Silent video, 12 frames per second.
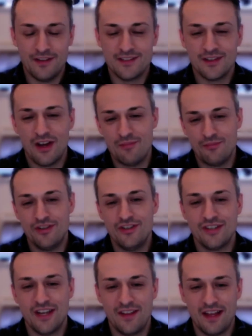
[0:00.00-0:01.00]
I
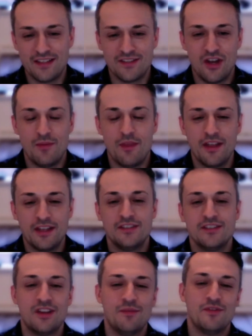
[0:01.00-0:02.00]
appreciate that, Simon. Thank you
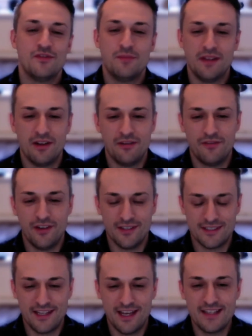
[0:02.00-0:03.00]
so much for being our first
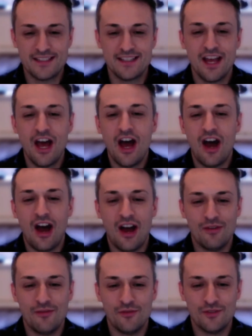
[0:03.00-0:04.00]
guest. I
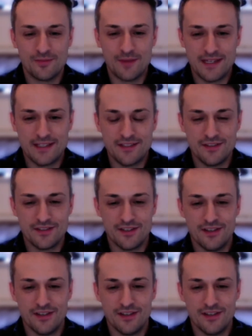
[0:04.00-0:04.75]
look forward to speaking to you soon.